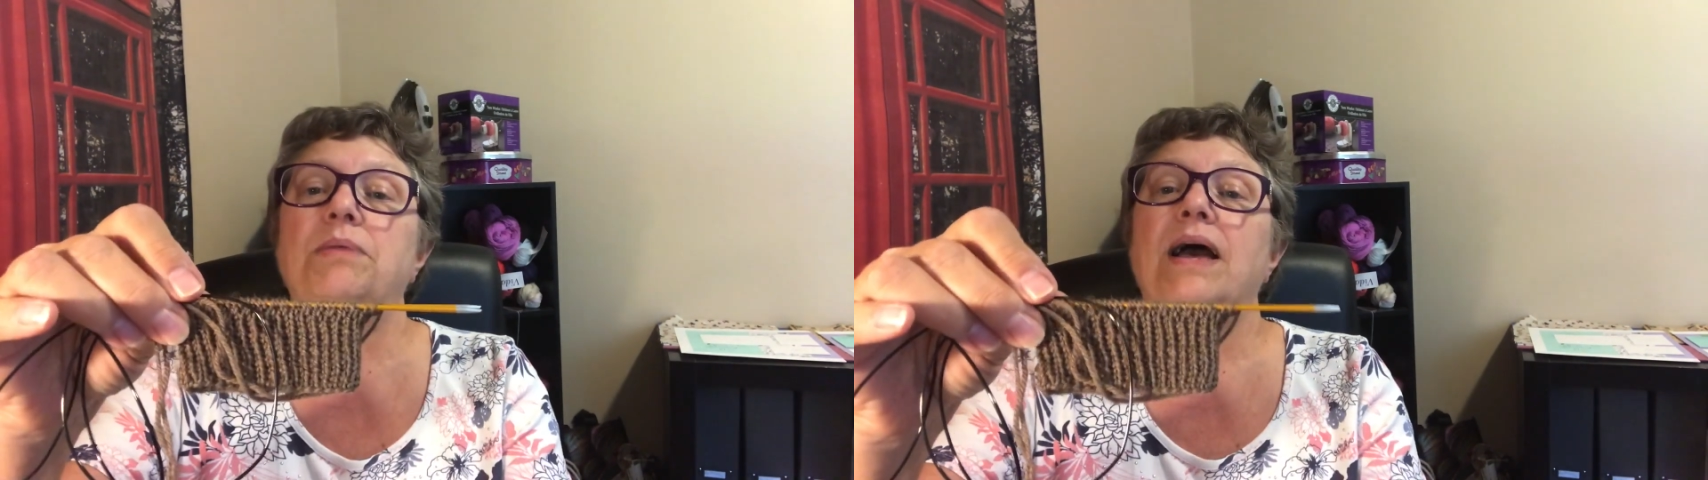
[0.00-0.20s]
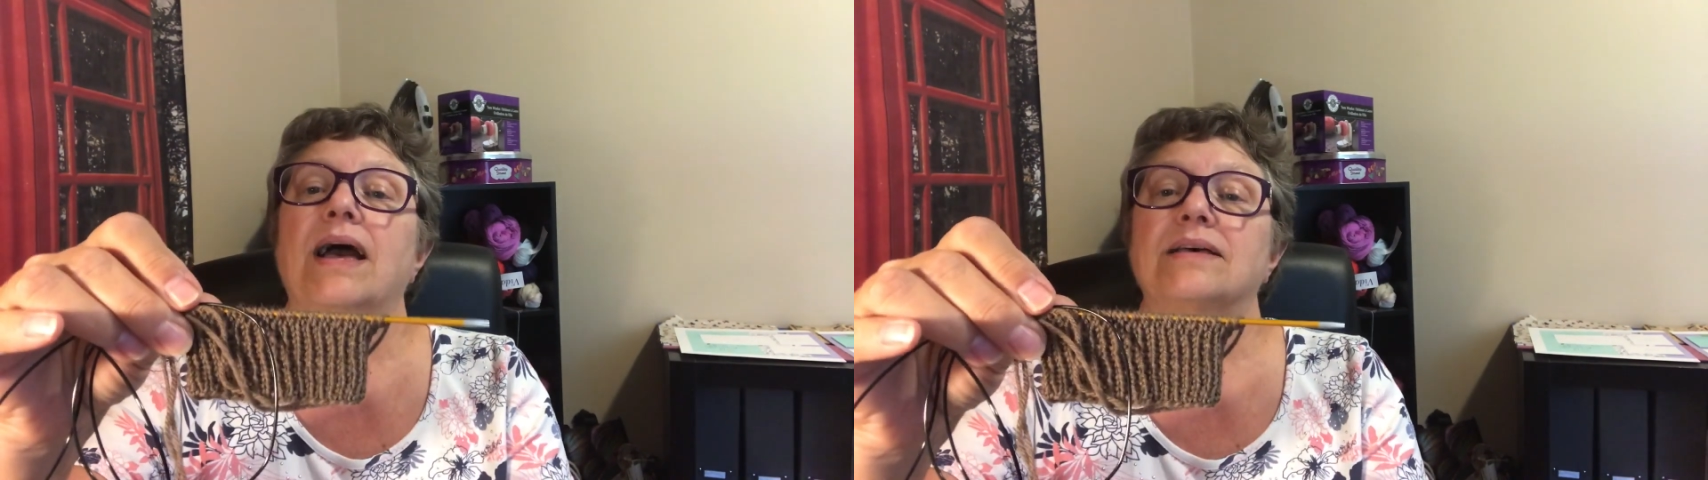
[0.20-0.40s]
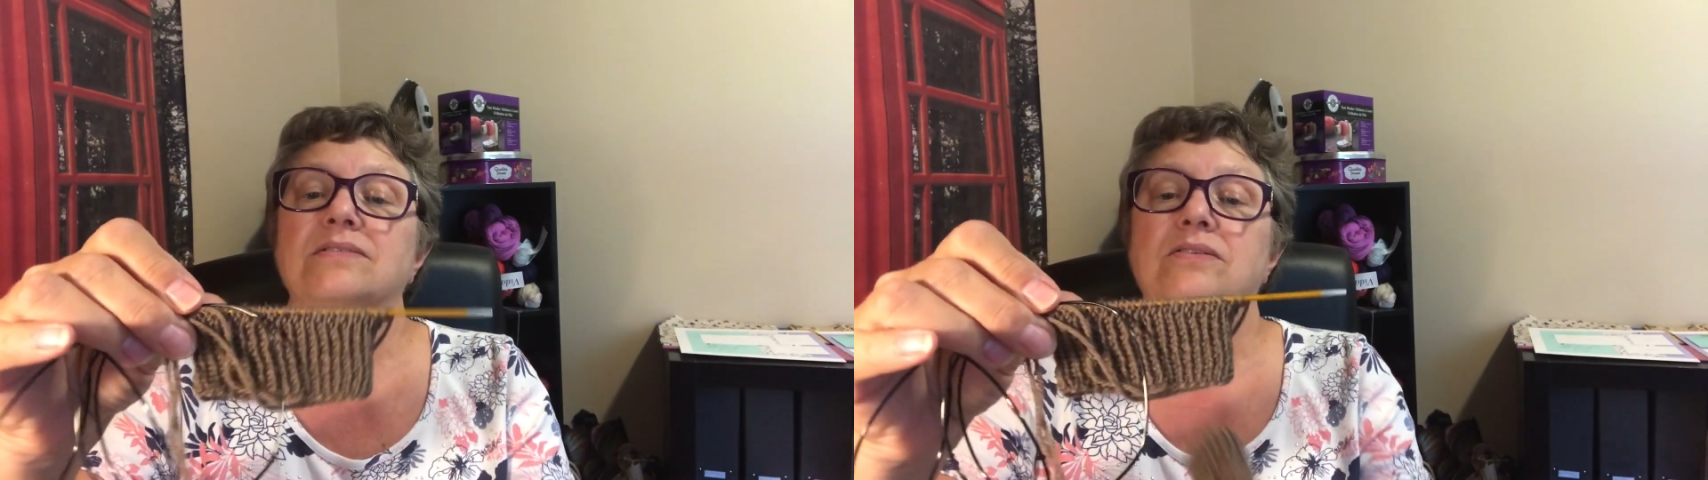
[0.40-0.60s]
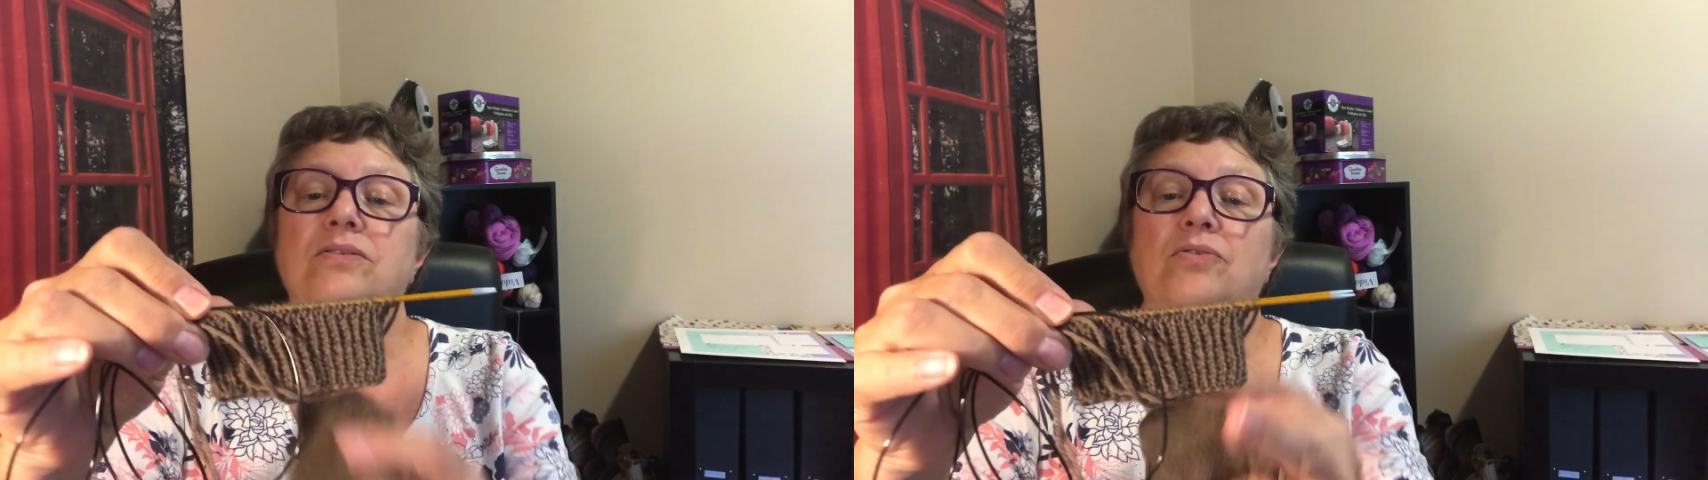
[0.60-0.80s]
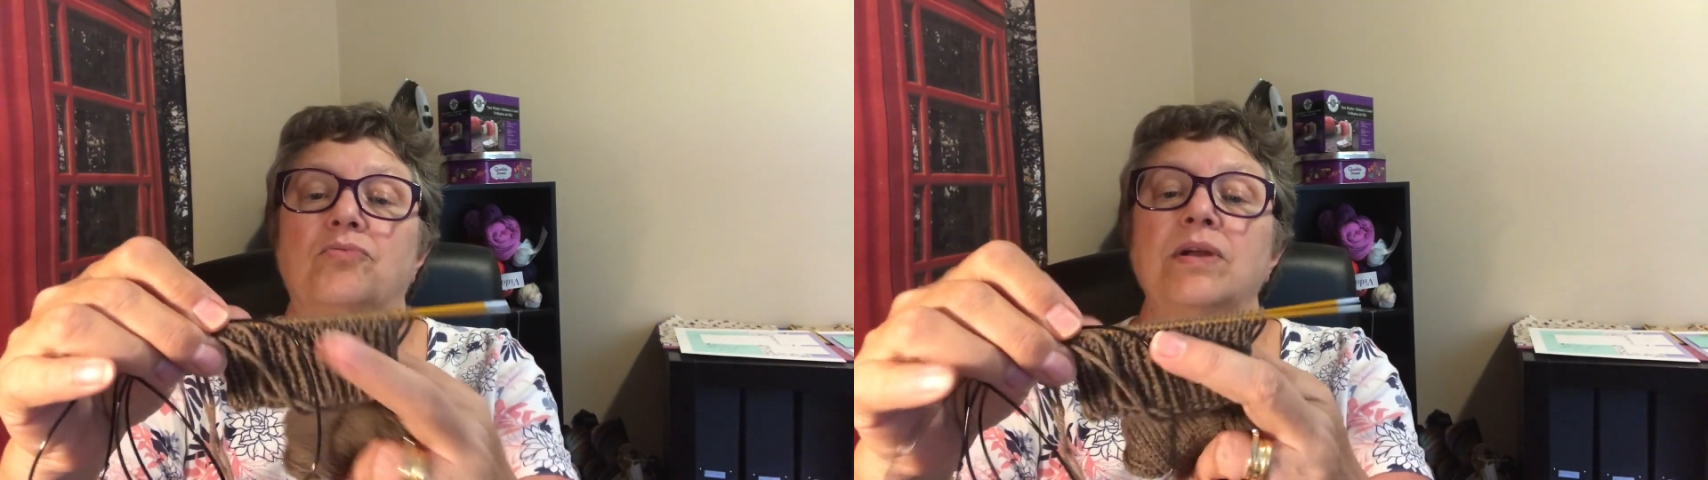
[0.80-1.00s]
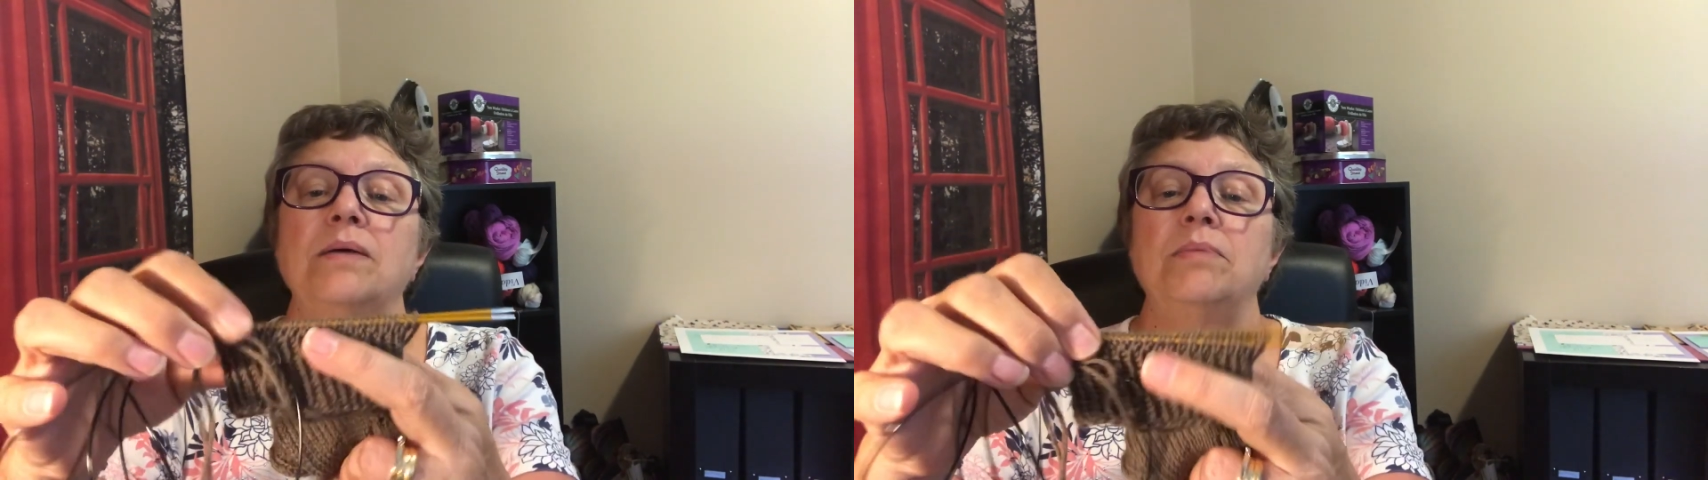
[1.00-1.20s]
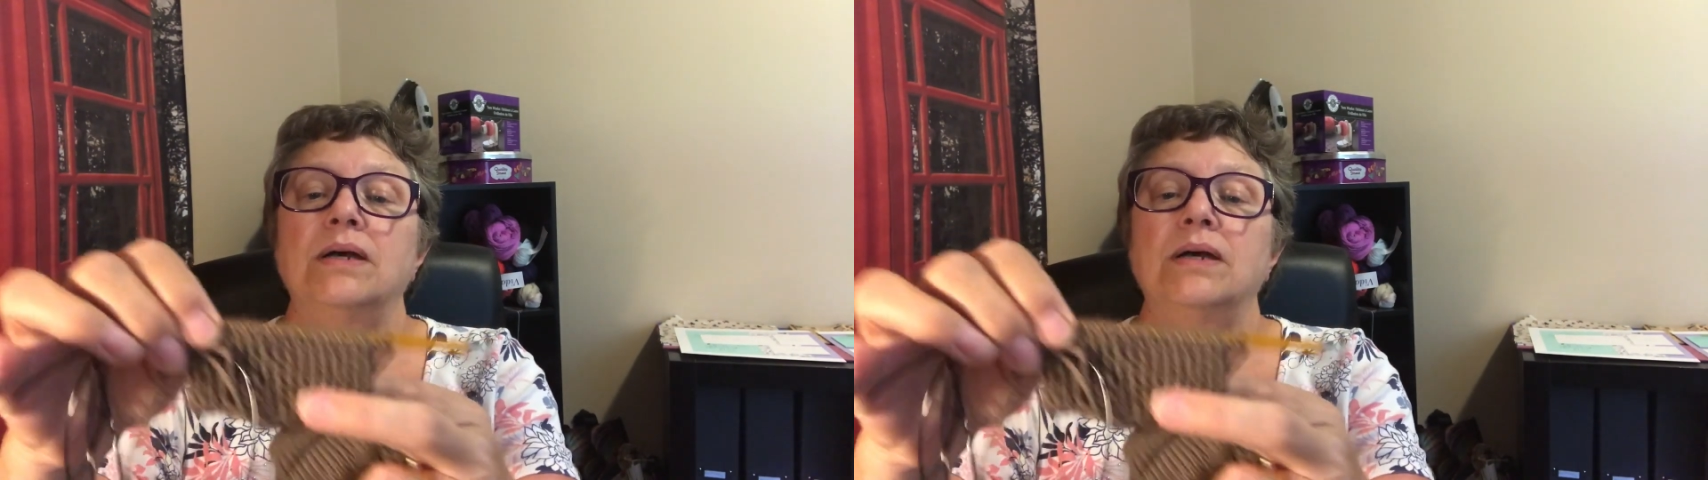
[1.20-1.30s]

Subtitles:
past the rib,